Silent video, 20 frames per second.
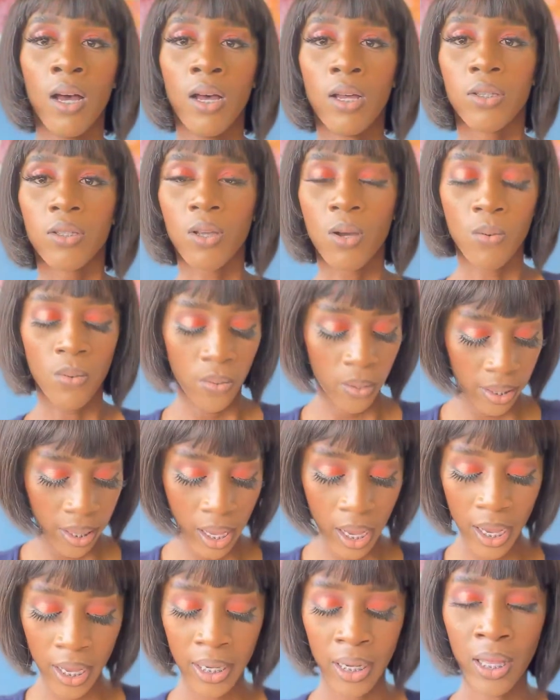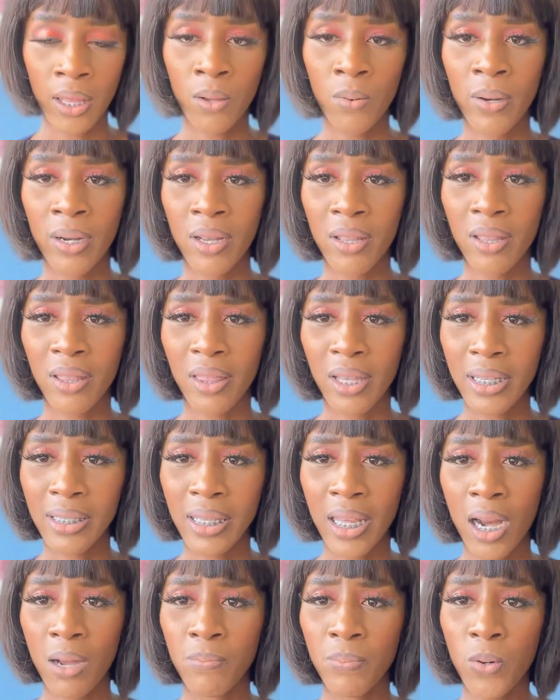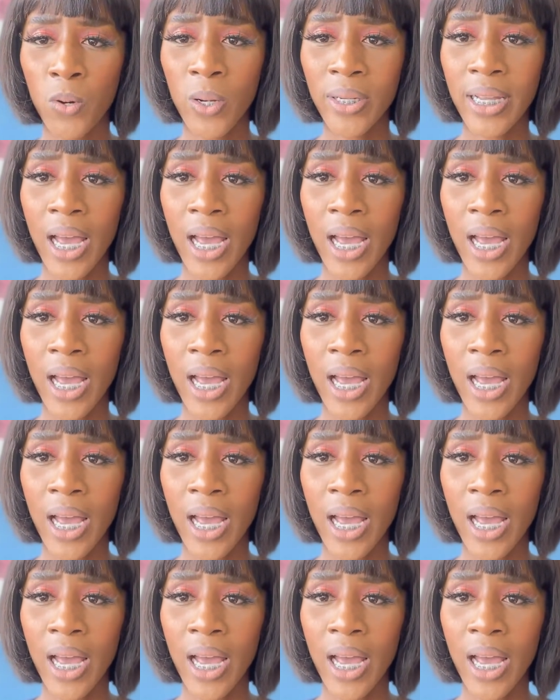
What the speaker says: So another one of the things that I bought